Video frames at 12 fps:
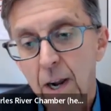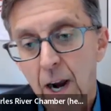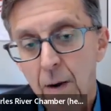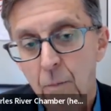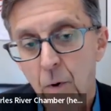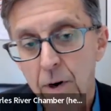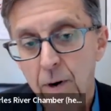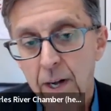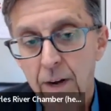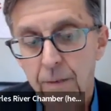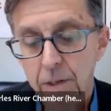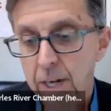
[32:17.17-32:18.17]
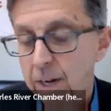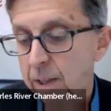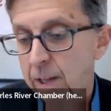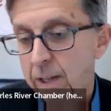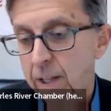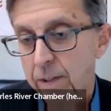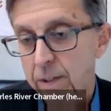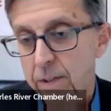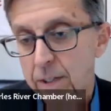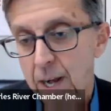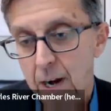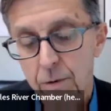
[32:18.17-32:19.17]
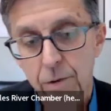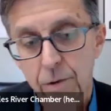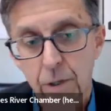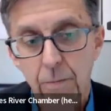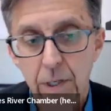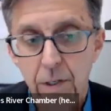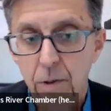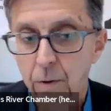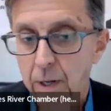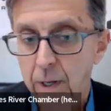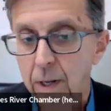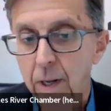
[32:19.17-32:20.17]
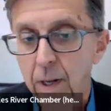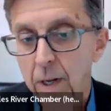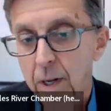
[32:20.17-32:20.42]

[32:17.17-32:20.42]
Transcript: I'm wondering if there's anything that the town should be doing